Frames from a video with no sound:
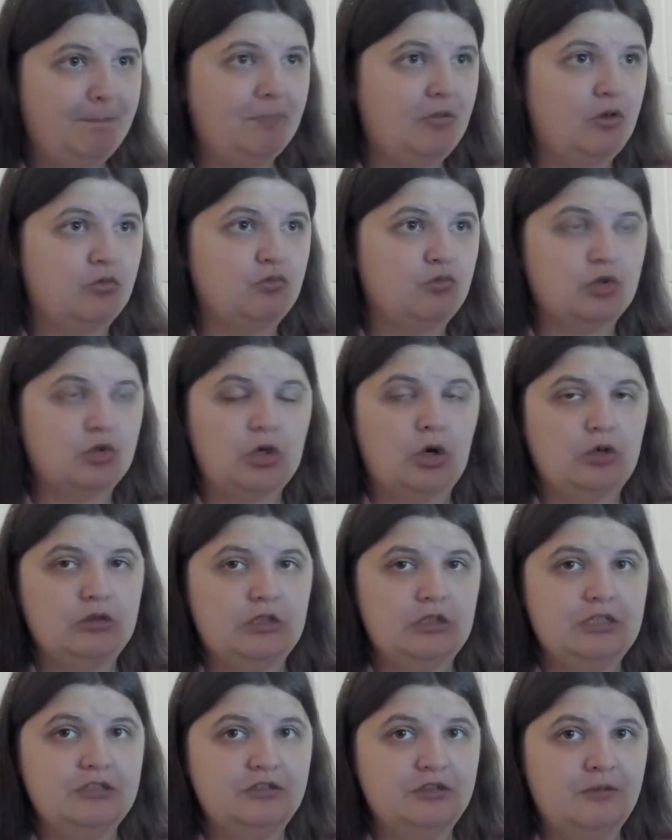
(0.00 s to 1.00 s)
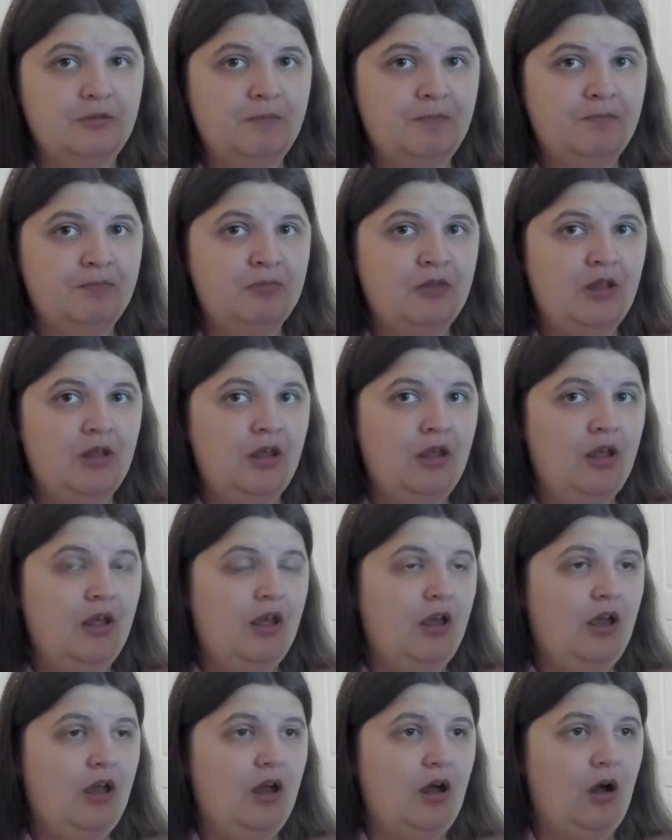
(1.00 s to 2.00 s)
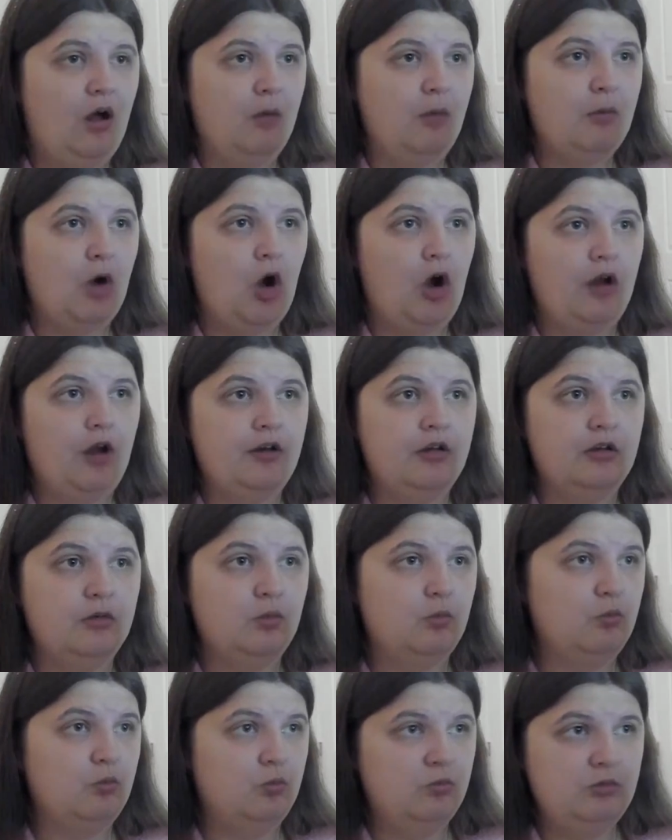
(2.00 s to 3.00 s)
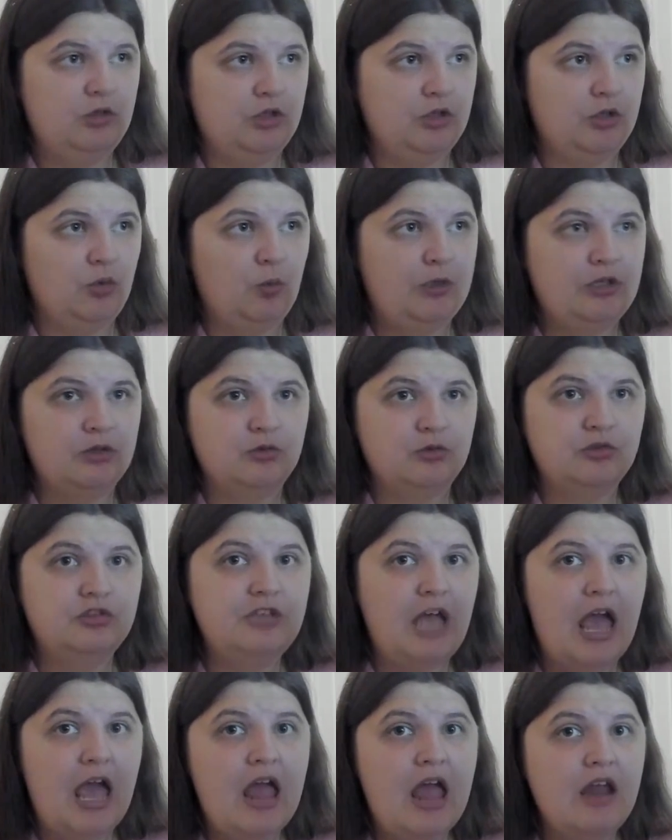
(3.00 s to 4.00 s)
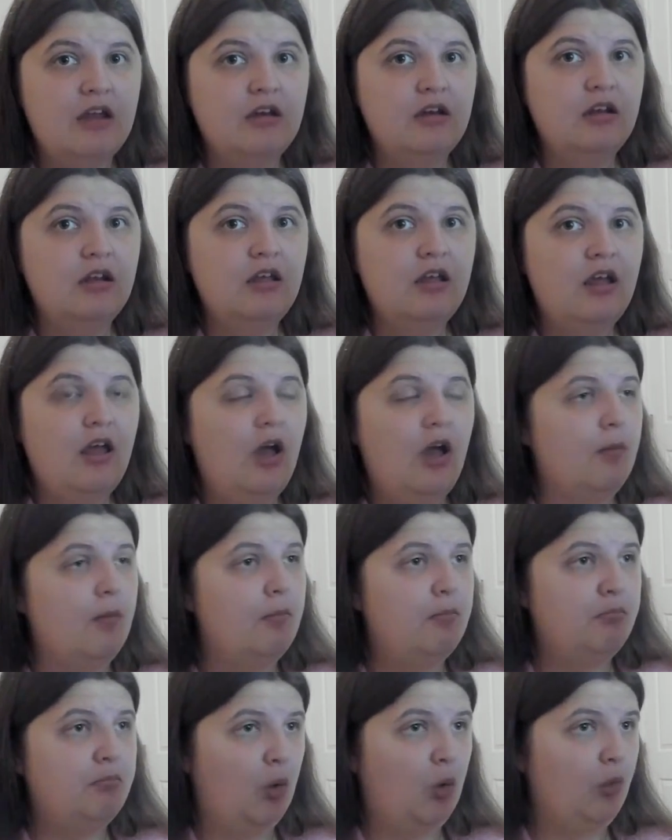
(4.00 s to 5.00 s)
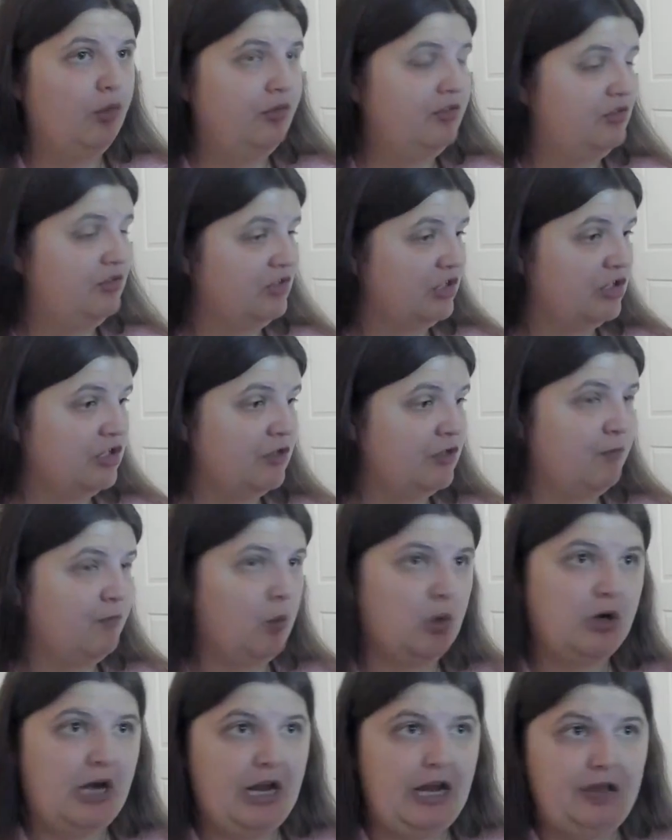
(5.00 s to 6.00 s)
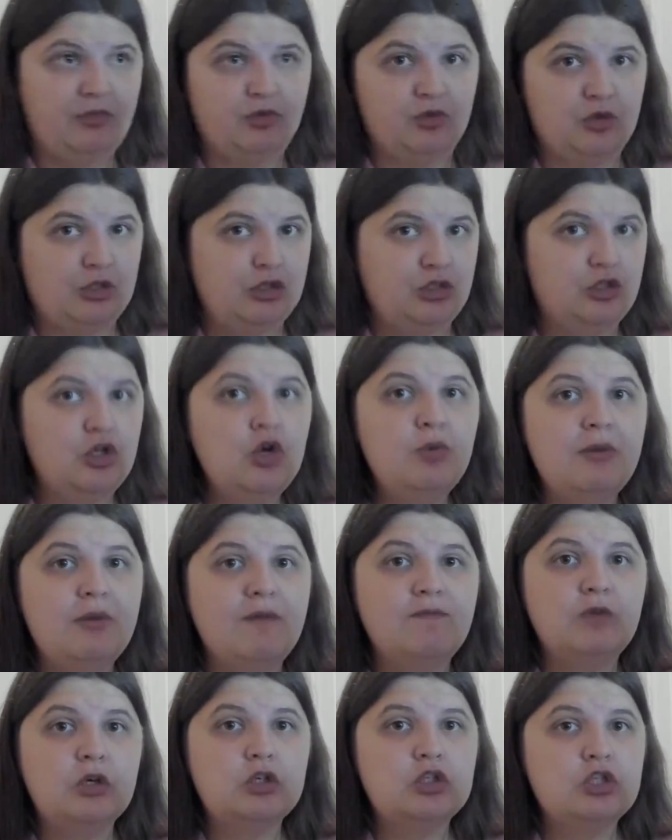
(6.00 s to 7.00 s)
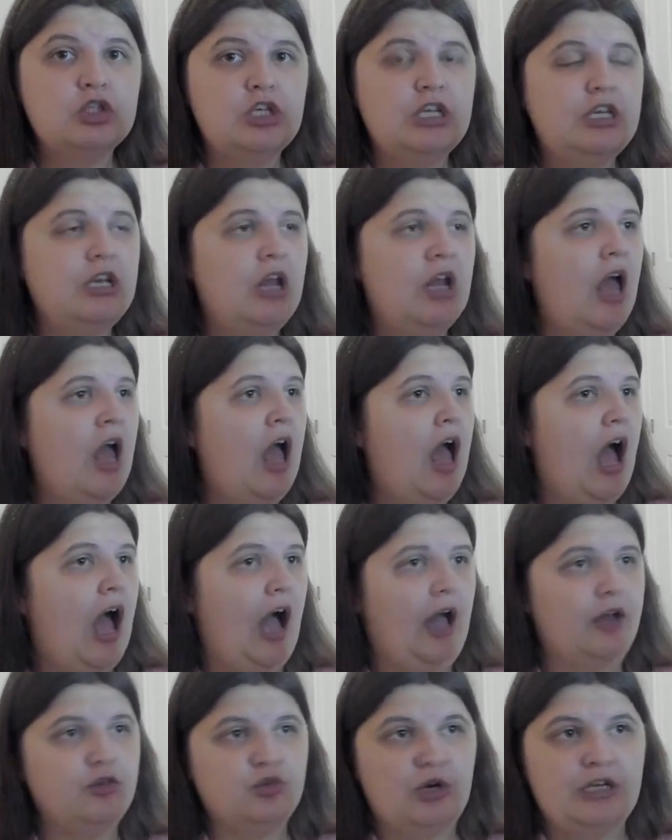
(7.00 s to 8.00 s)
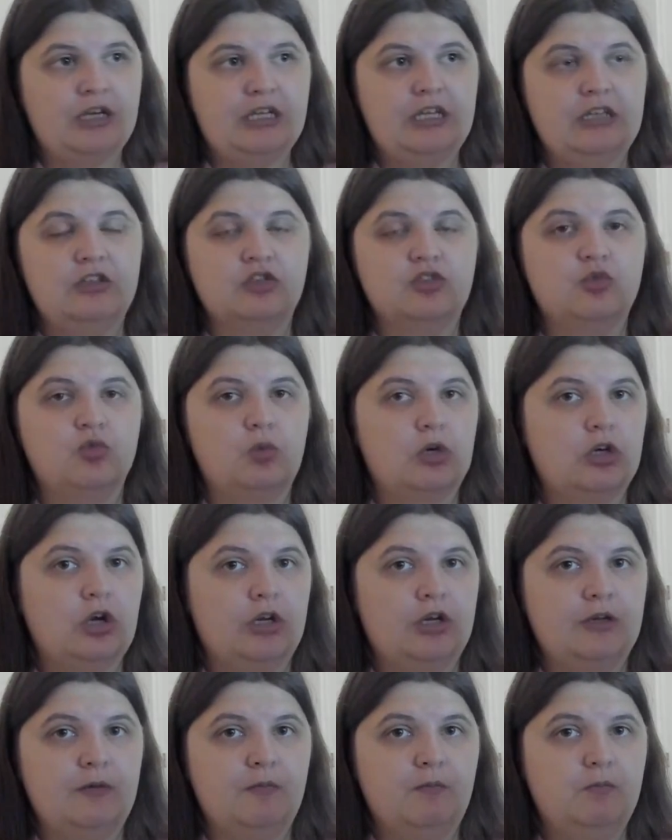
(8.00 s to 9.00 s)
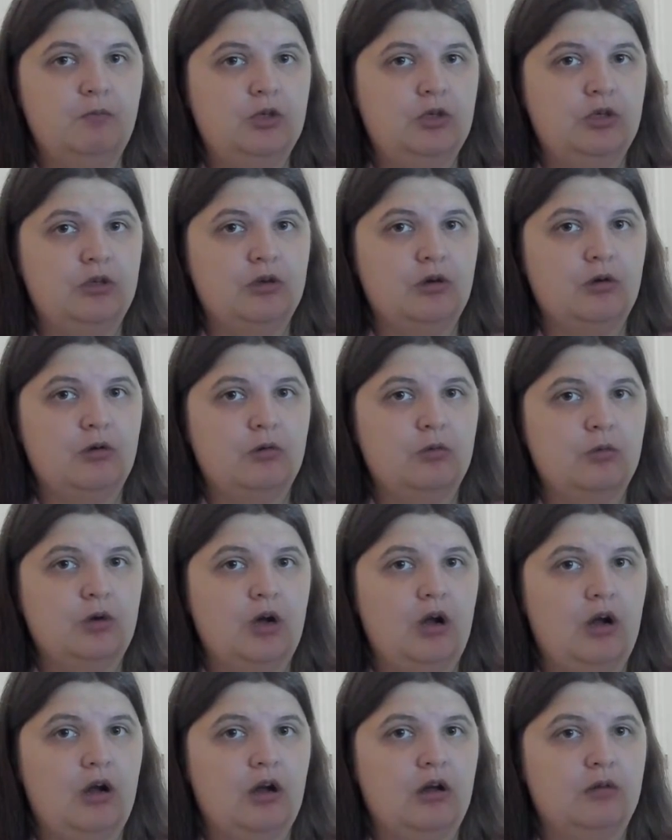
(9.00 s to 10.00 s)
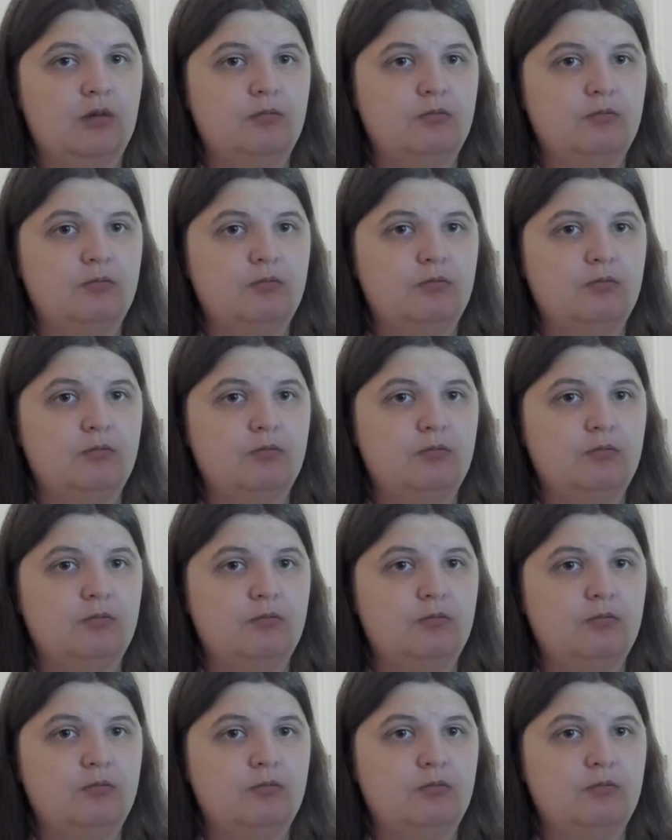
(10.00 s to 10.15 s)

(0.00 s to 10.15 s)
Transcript: regardless. On a Windows 10, both 64 and 32-bit version. I tried getting this to work on a